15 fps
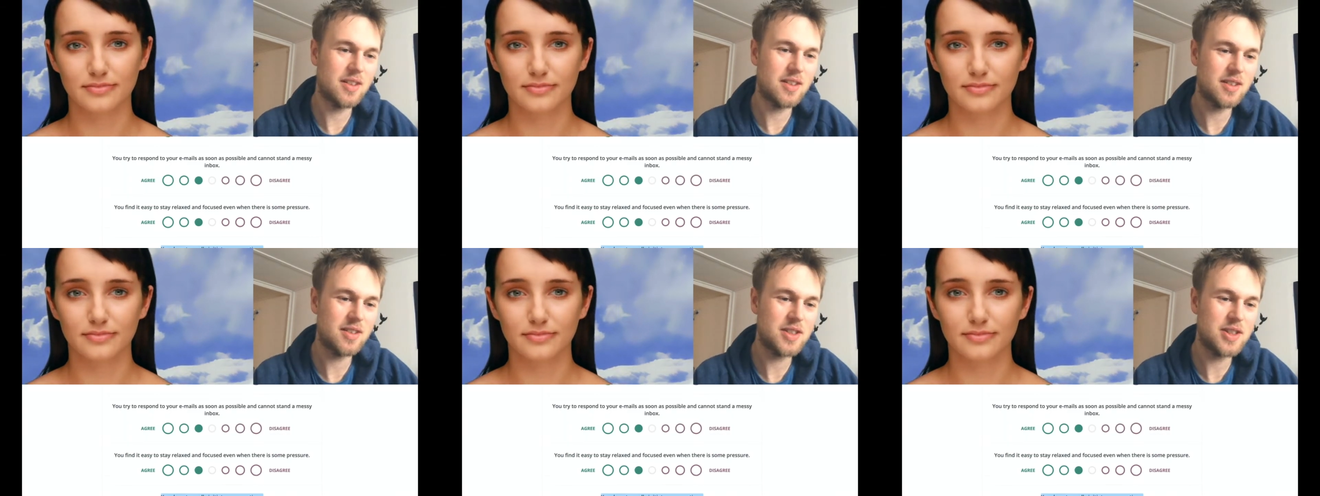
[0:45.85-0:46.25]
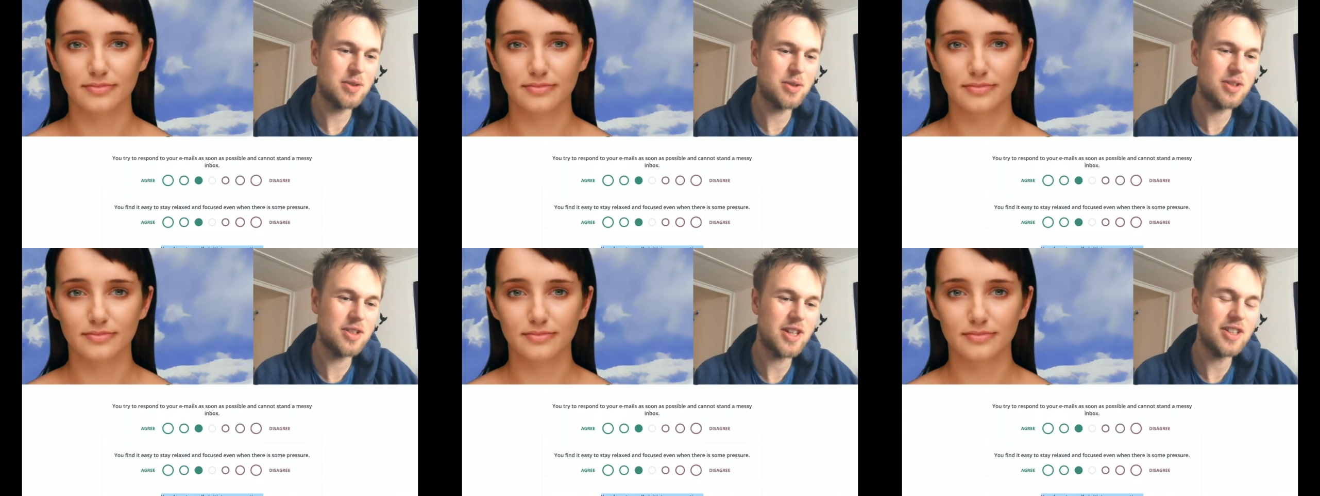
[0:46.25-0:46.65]
Speaker 1: You do
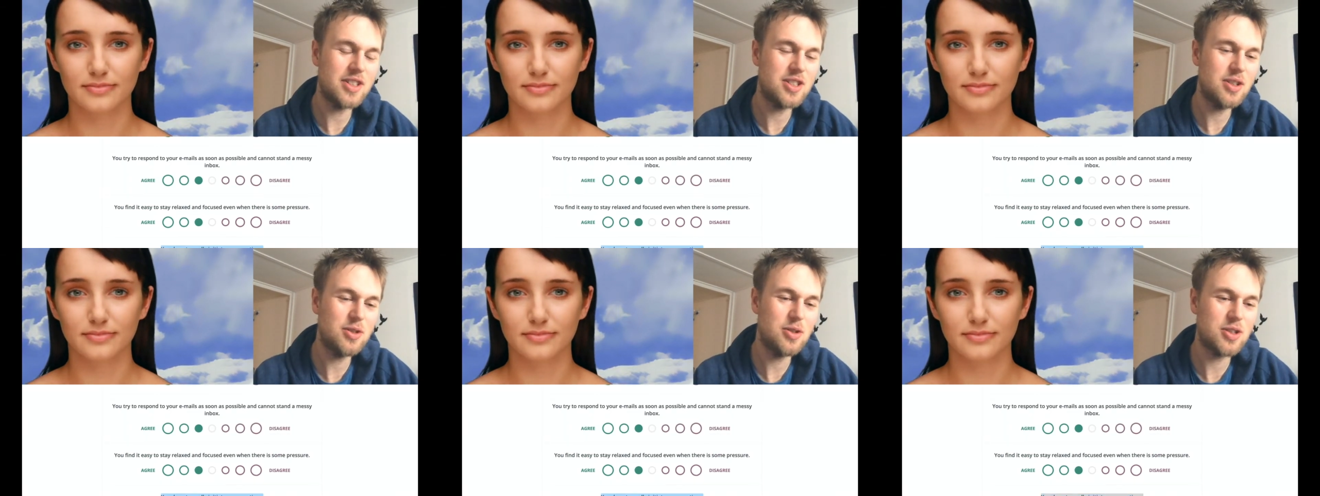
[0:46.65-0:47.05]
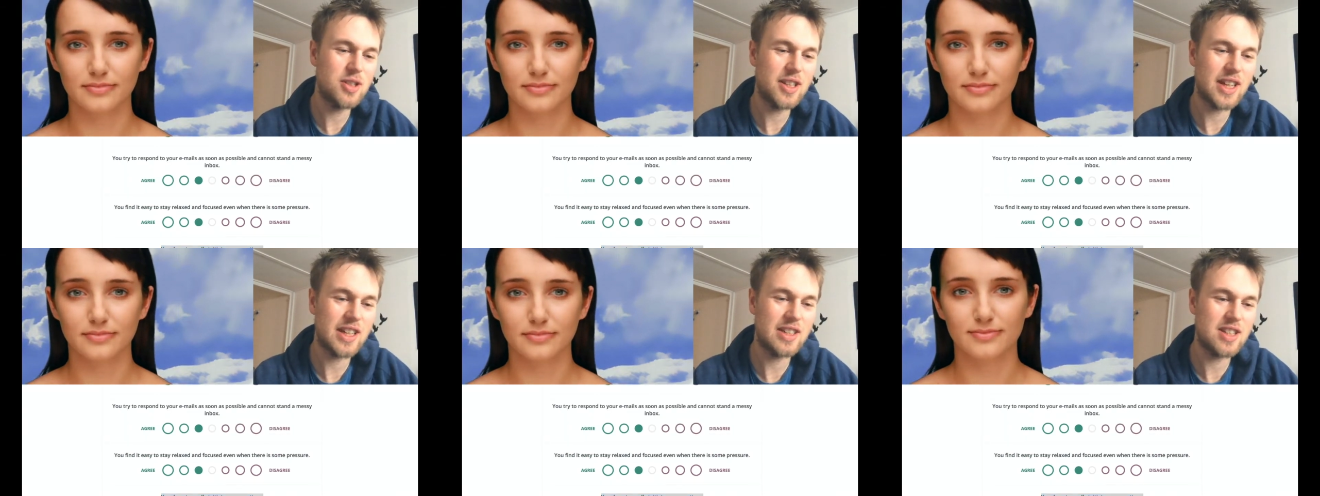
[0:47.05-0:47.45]
not usually
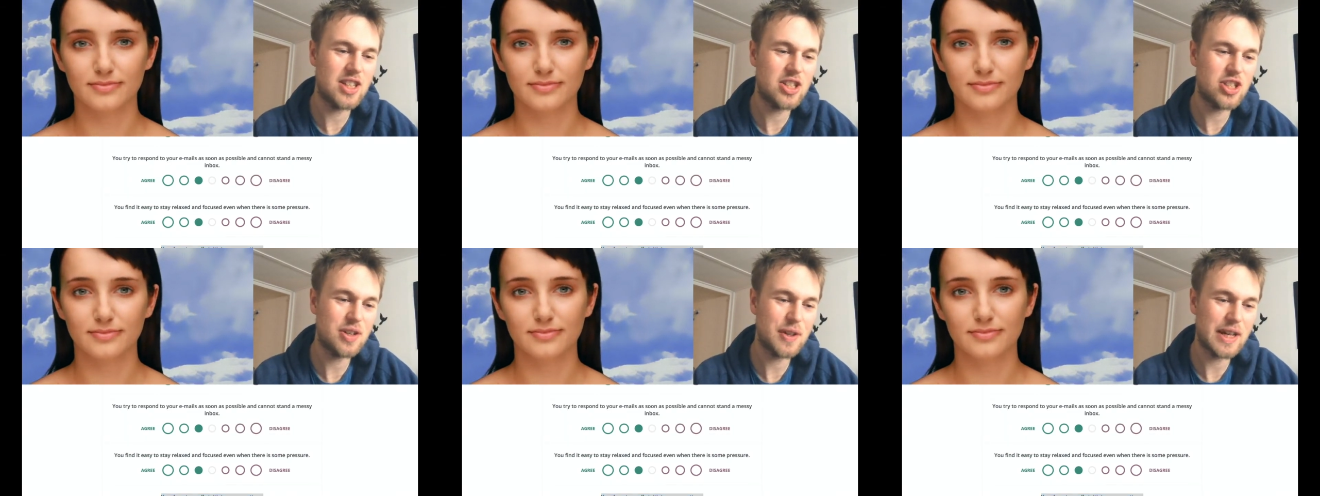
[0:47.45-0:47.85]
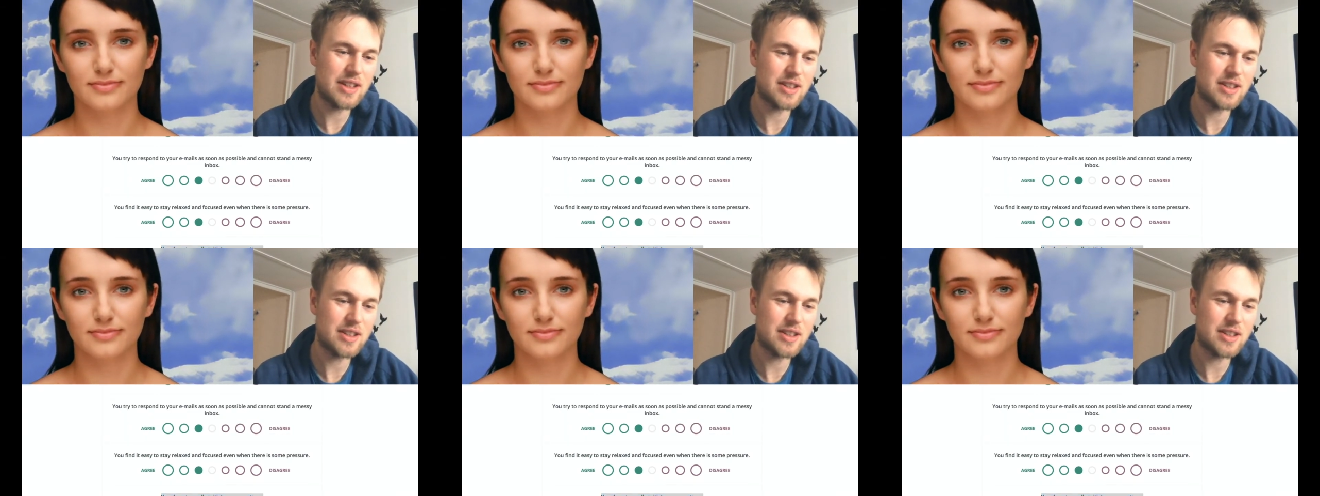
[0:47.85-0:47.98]
initiate